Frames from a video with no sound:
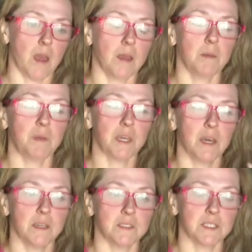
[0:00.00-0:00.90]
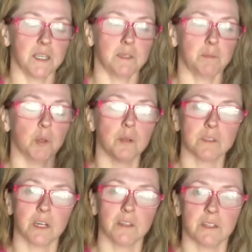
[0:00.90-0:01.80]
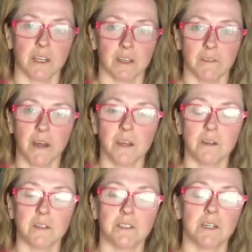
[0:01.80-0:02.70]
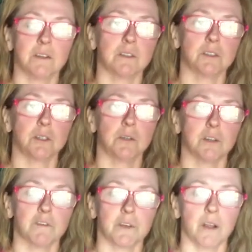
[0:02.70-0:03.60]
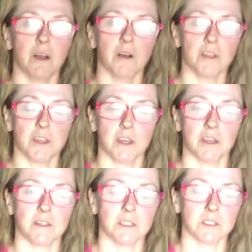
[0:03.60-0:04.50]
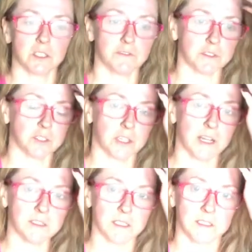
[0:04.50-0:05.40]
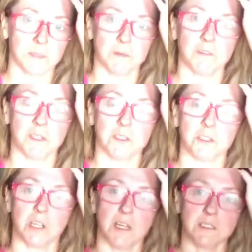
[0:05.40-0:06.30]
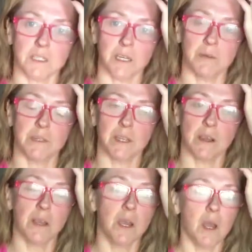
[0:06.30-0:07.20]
Because it pulls all the negative ions out. It's so good for your health, and it's good for stress. Anytime I'm feeling stressed, I go in there.